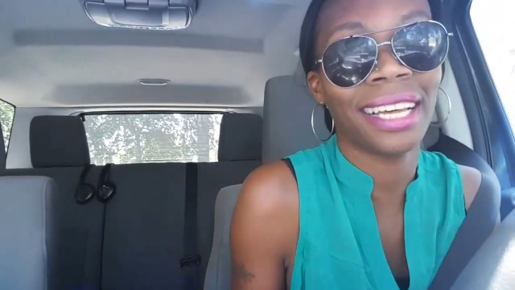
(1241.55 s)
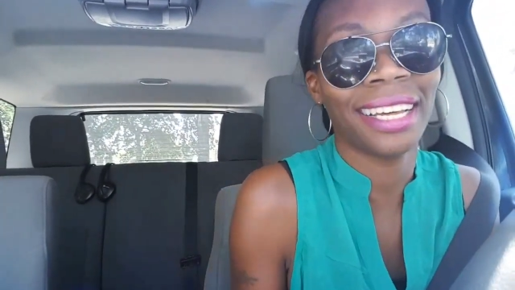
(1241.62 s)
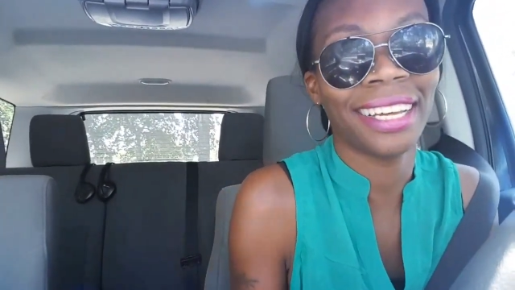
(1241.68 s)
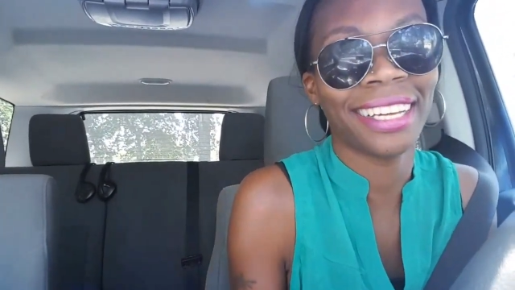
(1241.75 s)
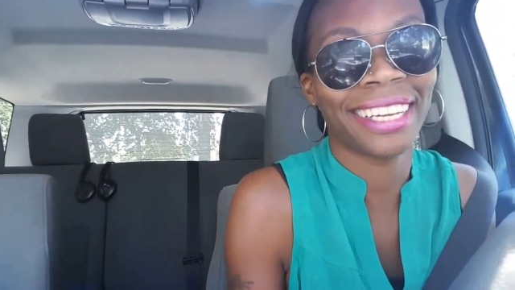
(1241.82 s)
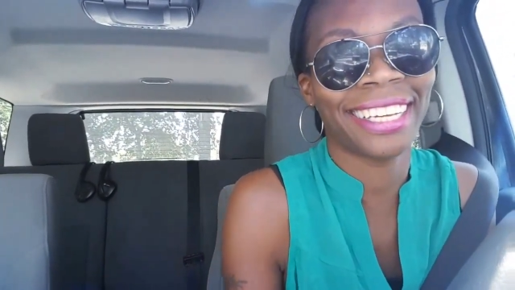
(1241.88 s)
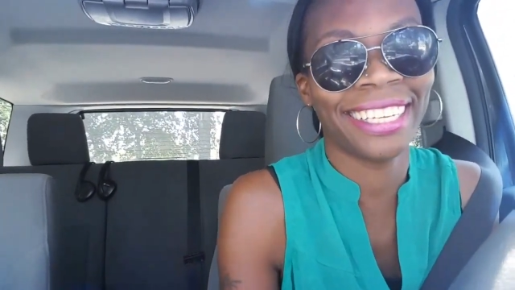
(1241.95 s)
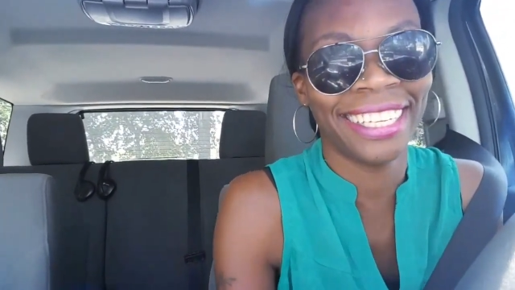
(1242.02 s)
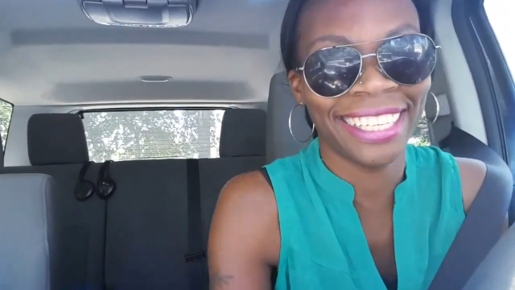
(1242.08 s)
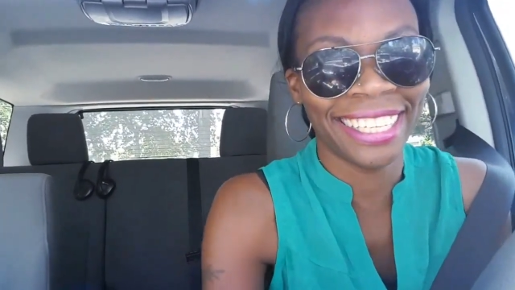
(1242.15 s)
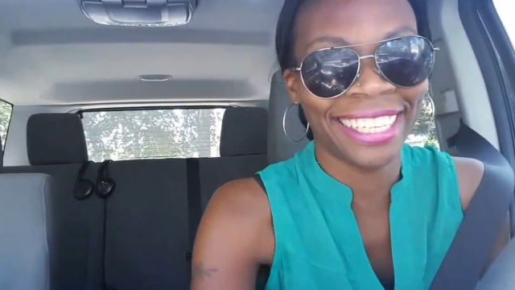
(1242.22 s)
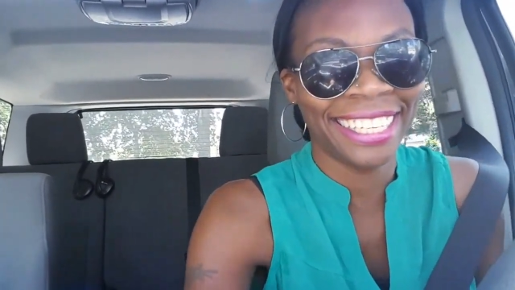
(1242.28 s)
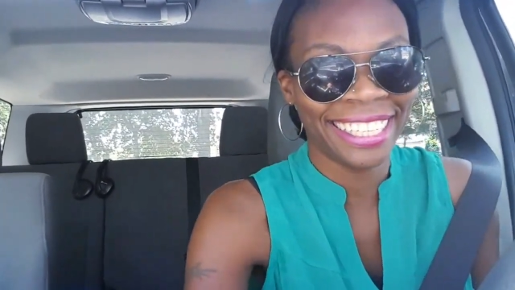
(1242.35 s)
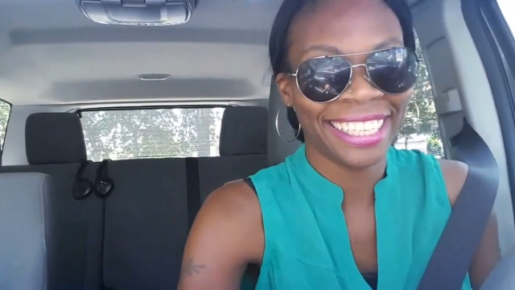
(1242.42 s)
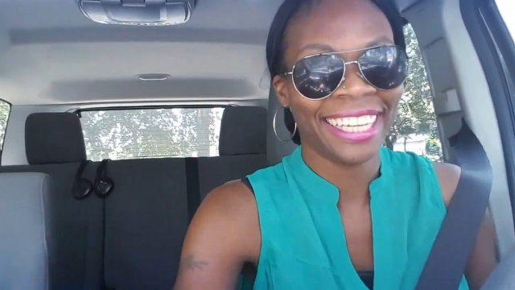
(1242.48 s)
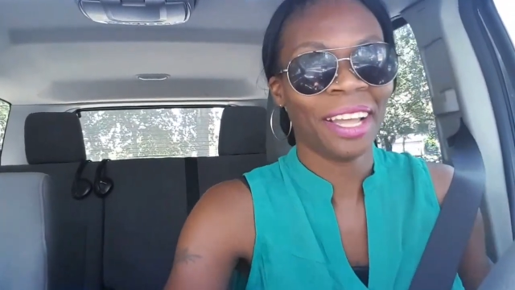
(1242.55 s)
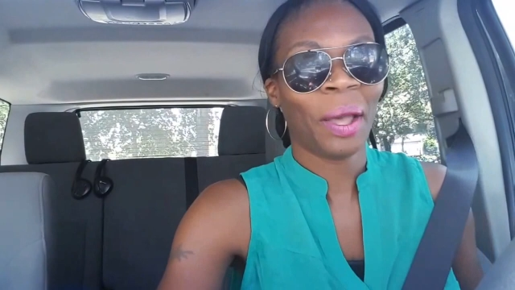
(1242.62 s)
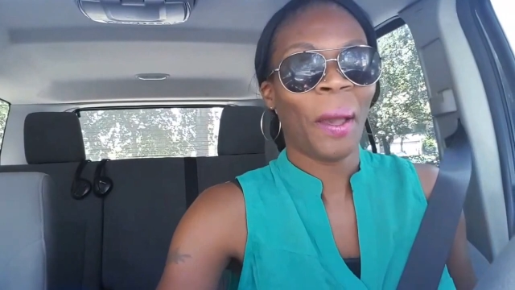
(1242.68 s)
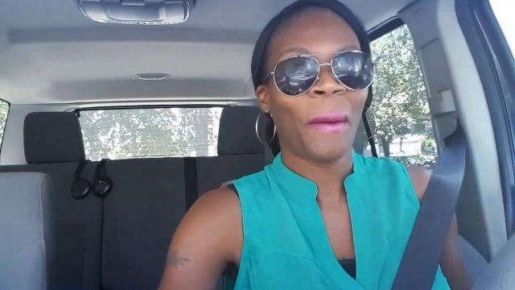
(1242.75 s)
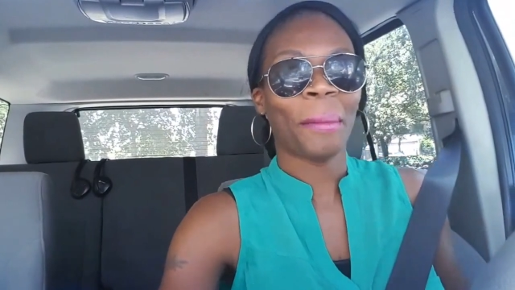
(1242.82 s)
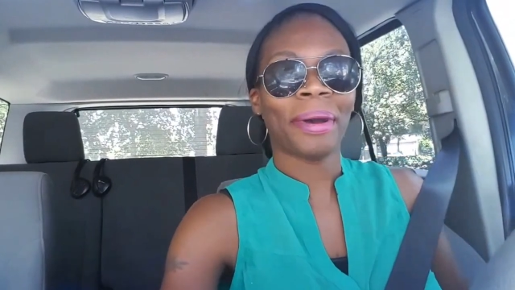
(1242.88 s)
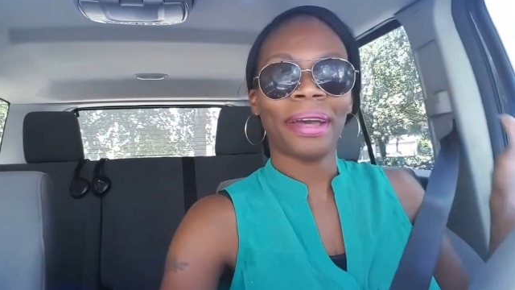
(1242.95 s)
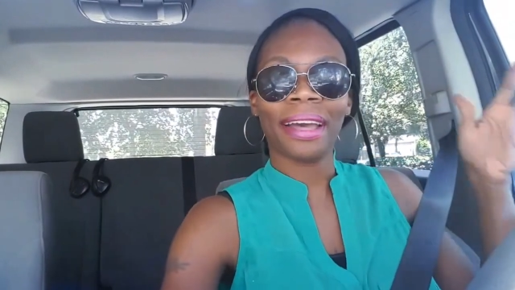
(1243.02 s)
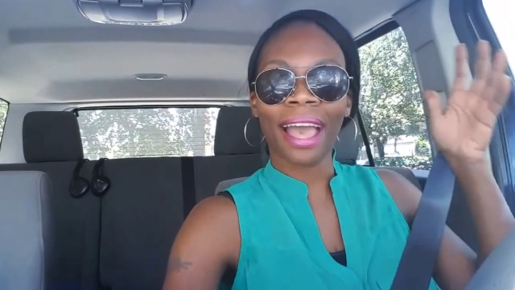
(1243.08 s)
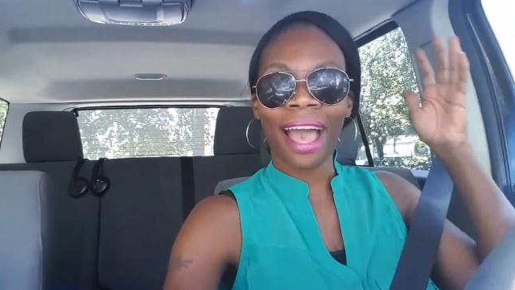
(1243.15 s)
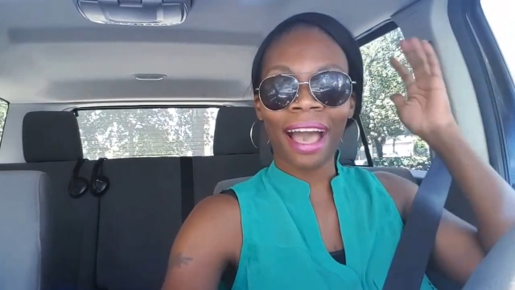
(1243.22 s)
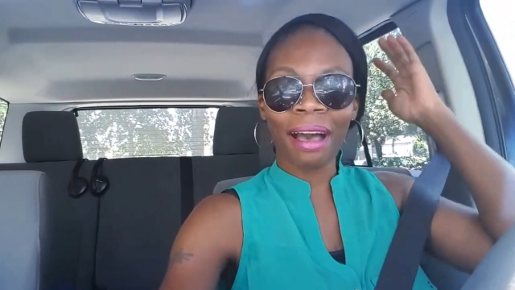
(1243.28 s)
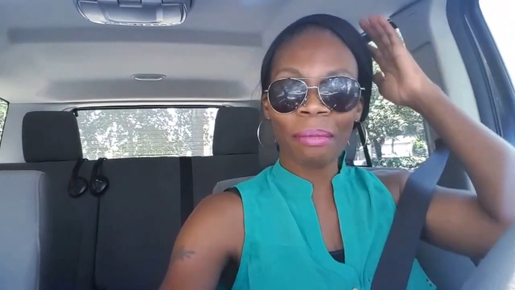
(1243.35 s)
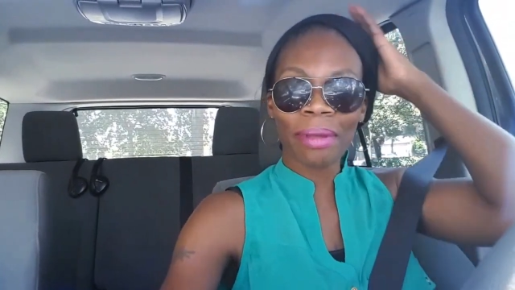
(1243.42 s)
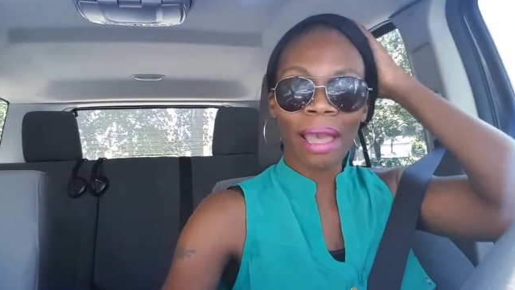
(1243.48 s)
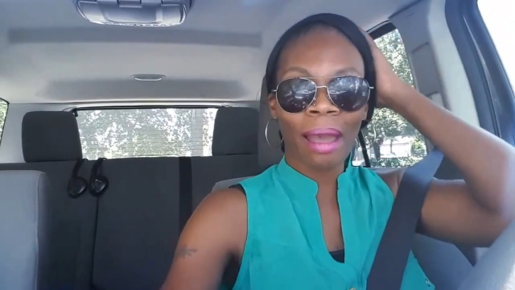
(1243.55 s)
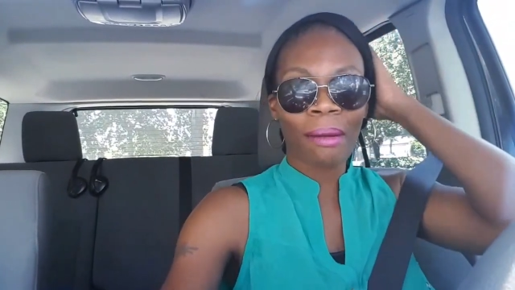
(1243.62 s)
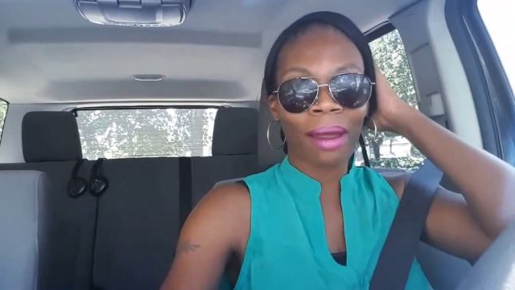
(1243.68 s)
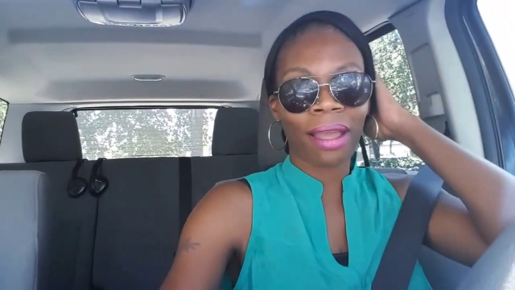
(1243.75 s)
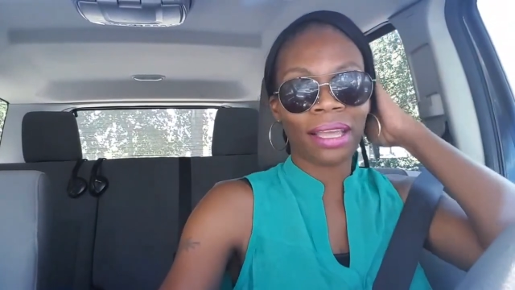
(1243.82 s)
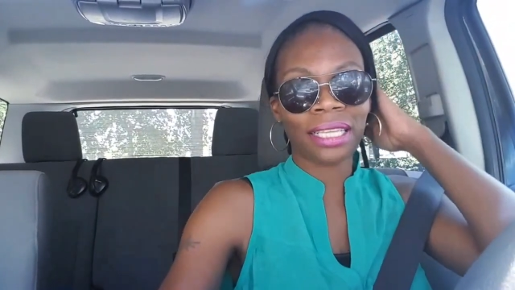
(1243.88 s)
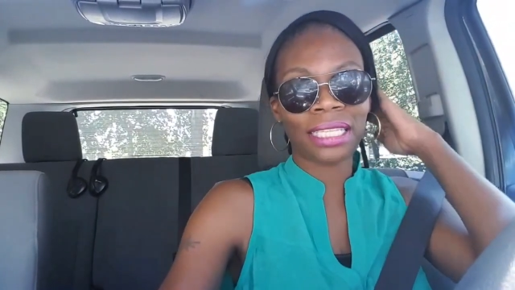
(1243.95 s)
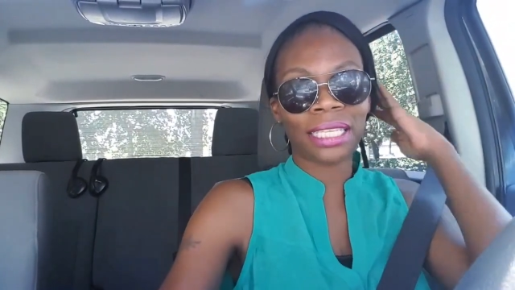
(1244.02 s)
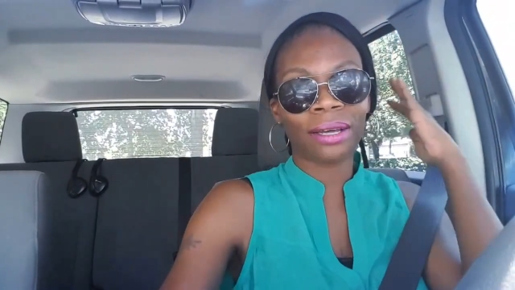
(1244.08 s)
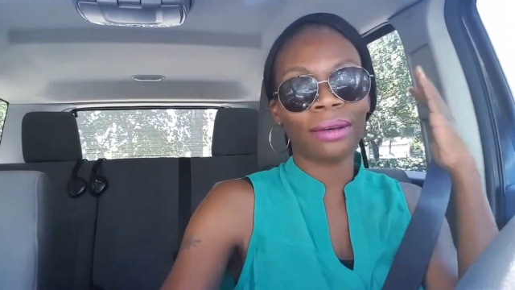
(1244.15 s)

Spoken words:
o'clock. But I'll be all right.